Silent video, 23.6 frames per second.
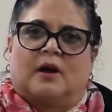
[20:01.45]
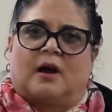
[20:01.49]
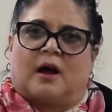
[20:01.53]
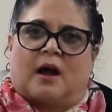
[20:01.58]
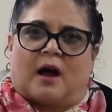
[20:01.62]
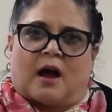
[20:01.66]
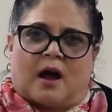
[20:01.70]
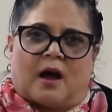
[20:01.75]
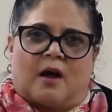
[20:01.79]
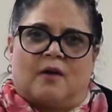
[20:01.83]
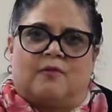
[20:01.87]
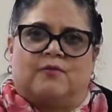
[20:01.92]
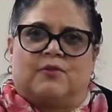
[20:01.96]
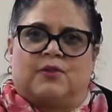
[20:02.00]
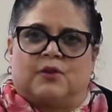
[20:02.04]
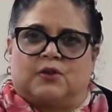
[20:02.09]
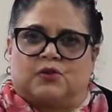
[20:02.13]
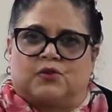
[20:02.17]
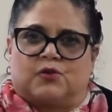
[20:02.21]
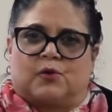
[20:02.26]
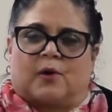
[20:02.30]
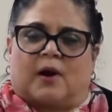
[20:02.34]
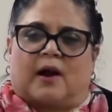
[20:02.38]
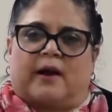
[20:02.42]
of the
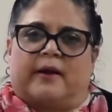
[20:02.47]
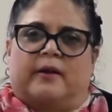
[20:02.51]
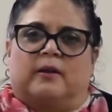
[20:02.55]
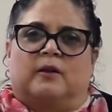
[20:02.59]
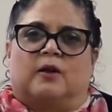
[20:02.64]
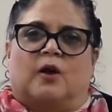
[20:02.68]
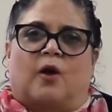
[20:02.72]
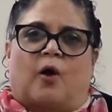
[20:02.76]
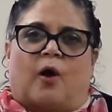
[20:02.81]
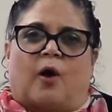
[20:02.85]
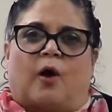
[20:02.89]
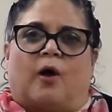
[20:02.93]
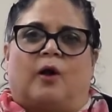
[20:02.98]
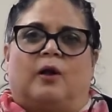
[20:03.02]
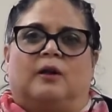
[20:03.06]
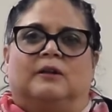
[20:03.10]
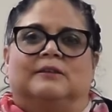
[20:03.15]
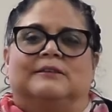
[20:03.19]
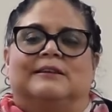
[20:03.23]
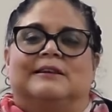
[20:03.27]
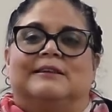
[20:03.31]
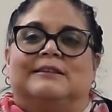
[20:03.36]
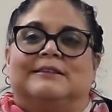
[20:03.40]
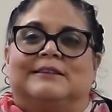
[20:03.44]
trial
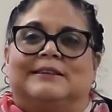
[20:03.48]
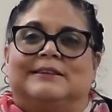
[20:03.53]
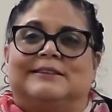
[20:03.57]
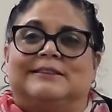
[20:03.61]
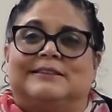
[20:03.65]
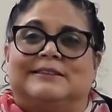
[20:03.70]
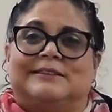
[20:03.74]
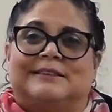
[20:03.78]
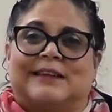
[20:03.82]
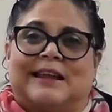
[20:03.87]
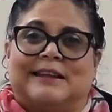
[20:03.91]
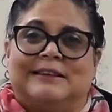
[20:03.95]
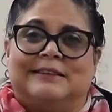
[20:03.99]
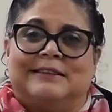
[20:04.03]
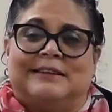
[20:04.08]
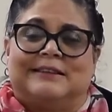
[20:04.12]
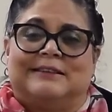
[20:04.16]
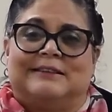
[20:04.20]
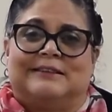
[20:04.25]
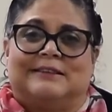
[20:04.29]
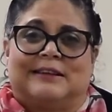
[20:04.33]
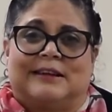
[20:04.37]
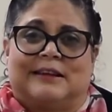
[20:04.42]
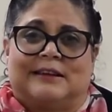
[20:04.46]
called the
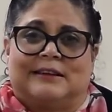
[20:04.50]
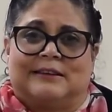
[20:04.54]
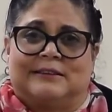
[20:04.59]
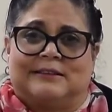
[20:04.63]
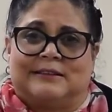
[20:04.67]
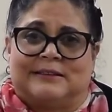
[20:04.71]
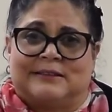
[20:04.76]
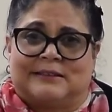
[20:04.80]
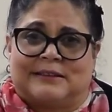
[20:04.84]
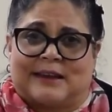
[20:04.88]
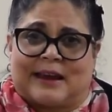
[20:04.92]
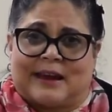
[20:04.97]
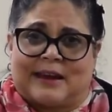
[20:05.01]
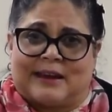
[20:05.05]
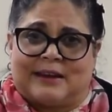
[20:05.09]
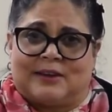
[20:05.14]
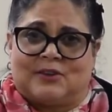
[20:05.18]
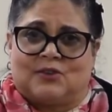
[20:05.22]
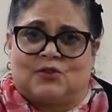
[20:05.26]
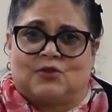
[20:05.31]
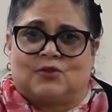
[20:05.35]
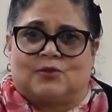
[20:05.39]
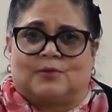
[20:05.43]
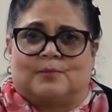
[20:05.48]
sentencing
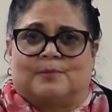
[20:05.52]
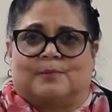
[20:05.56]
stage.